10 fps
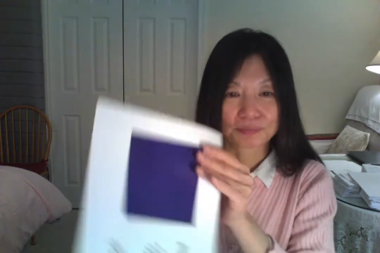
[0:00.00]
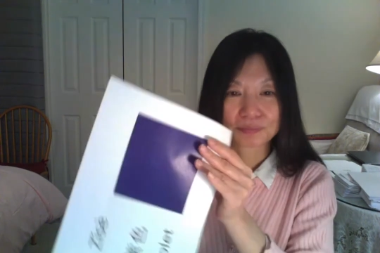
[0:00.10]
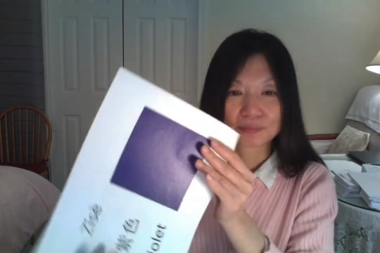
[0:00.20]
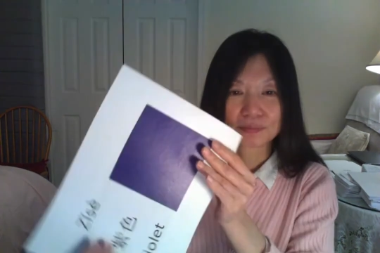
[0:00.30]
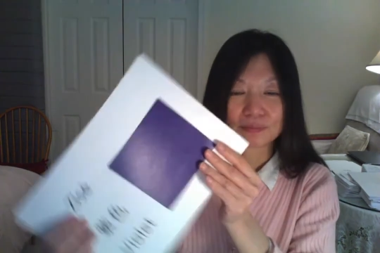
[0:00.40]

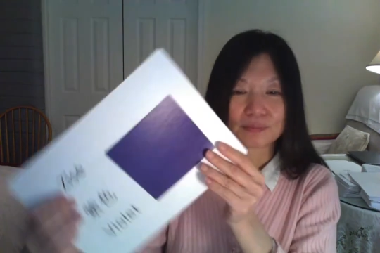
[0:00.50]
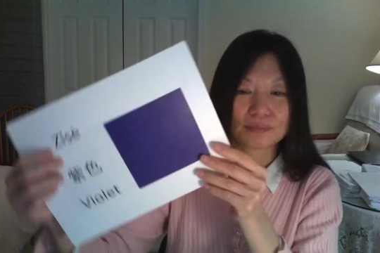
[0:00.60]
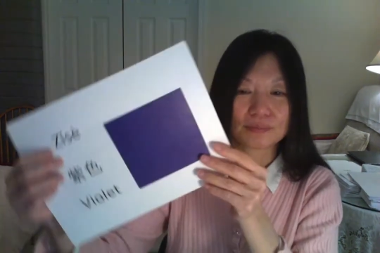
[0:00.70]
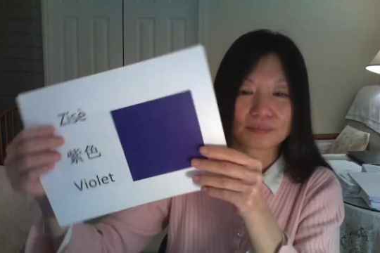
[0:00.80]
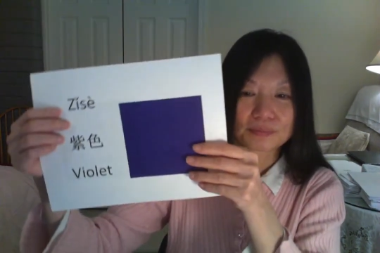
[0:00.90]

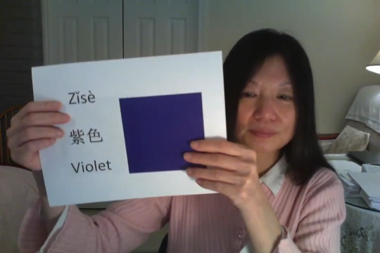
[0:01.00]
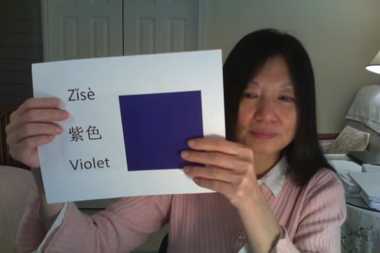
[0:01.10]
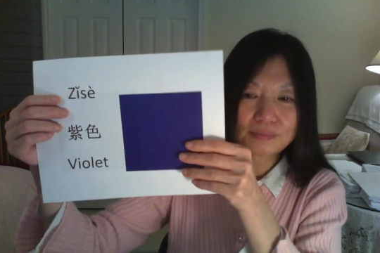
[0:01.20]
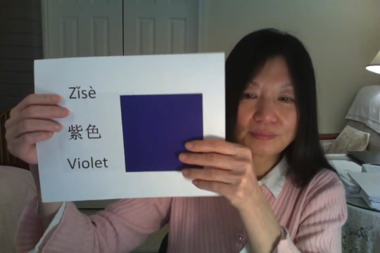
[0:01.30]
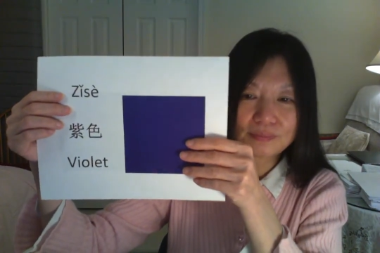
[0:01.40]

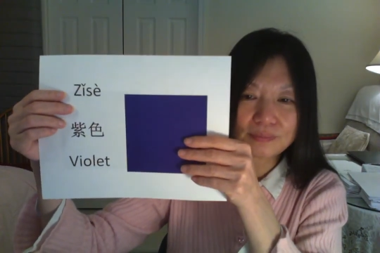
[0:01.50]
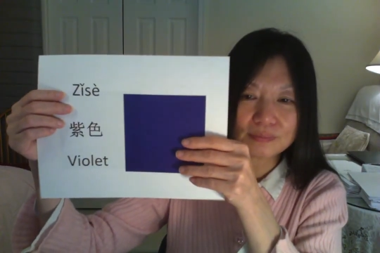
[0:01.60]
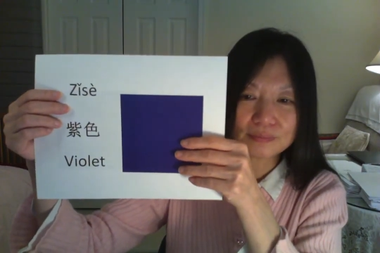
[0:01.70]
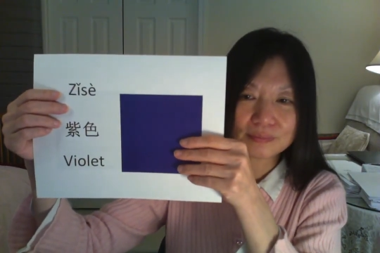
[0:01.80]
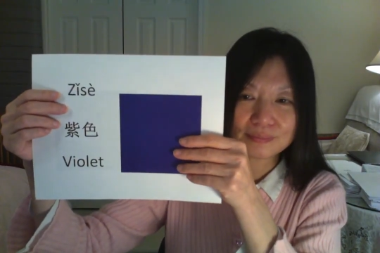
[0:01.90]

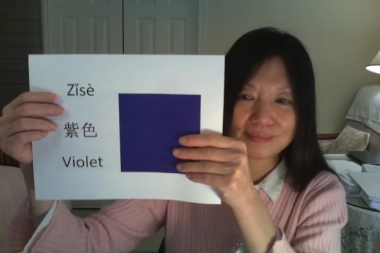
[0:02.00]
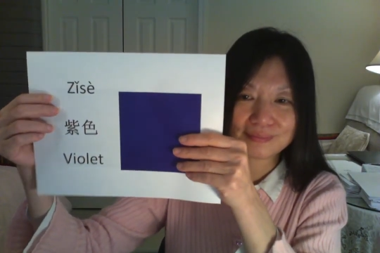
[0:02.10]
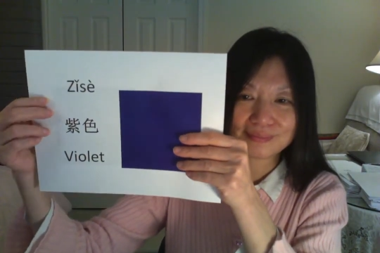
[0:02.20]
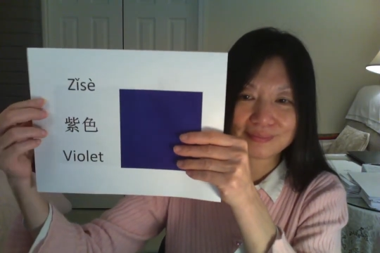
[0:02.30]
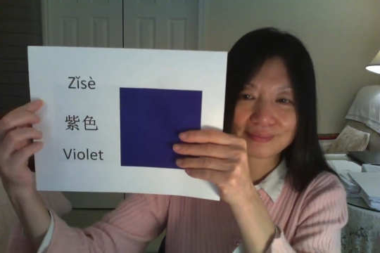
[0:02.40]
(silence)